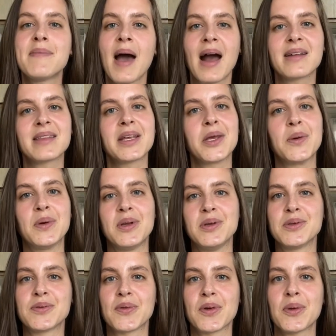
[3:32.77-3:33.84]
pack that you would
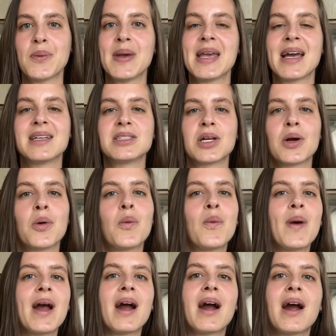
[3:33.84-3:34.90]
use for the weekender,
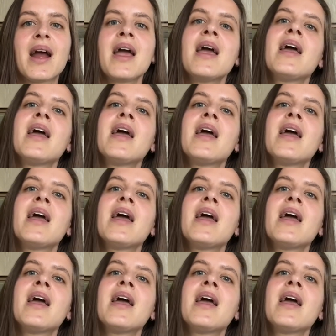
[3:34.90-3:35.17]
where